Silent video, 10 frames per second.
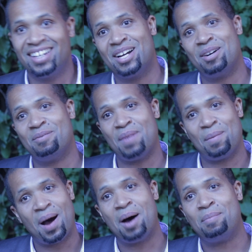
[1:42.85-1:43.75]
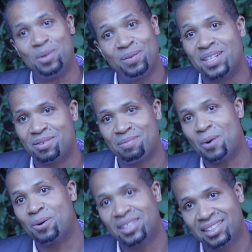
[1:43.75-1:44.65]
My mom moved us from
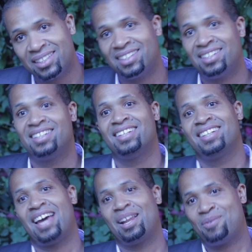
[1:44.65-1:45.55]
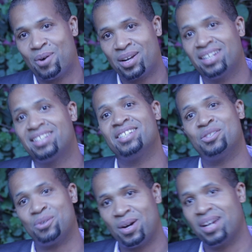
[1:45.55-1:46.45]
Oakland, California, to
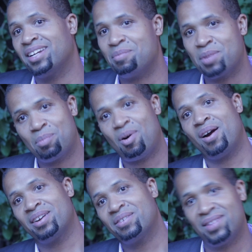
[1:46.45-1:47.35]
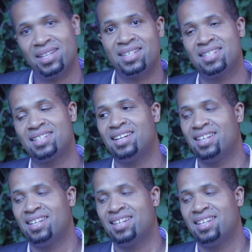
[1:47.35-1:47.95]
join and be a part of this